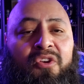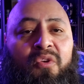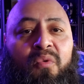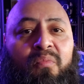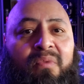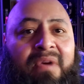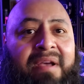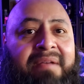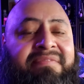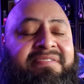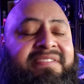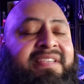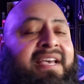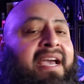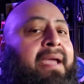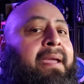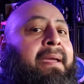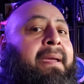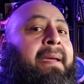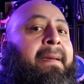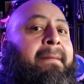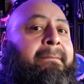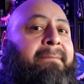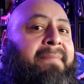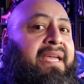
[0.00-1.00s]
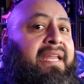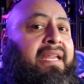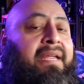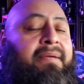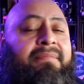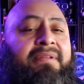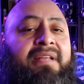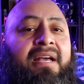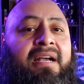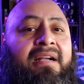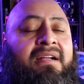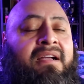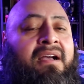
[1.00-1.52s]
your website.
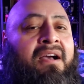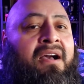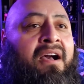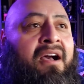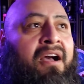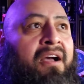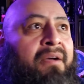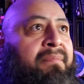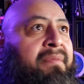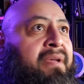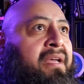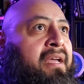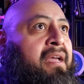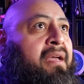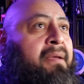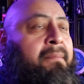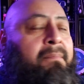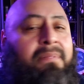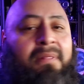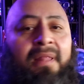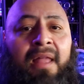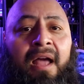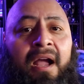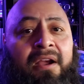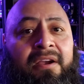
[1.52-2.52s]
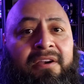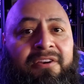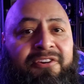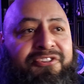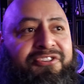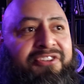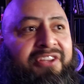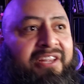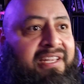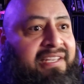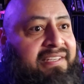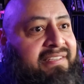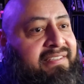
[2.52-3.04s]
Medium.com, Blogger
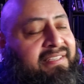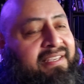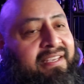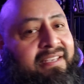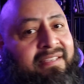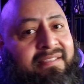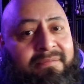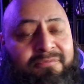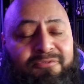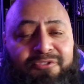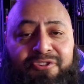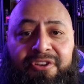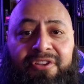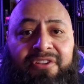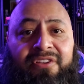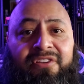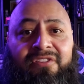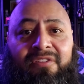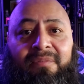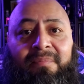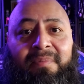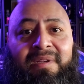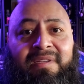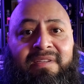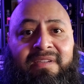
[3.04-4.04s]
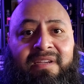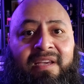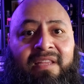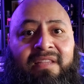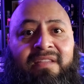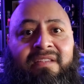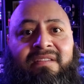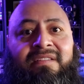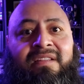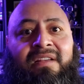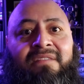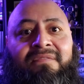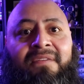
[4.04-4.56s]
still exists. I'm sure there's a bunch of
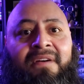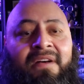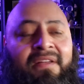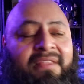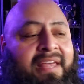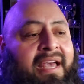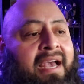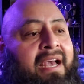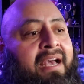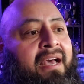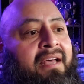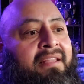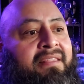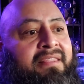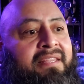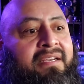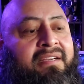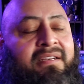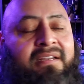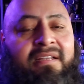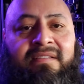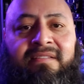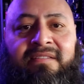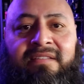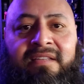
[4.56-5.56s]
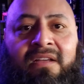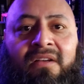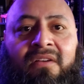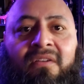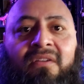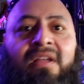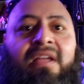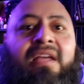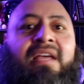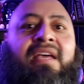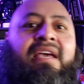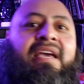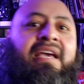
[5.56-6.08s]
other stuff out there that
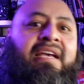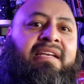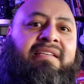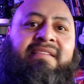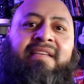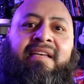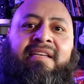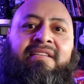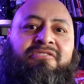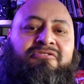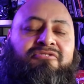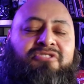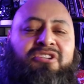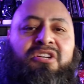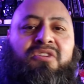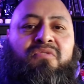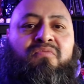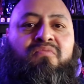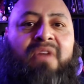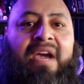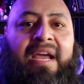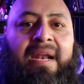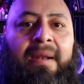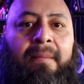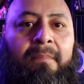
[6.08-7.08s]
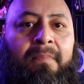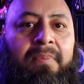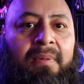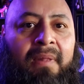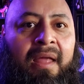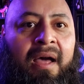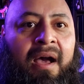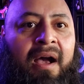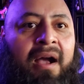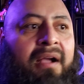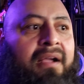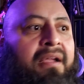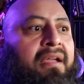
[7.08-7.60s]
still exists. You can write a
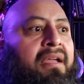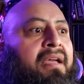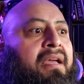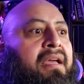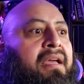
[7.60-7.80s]
blog.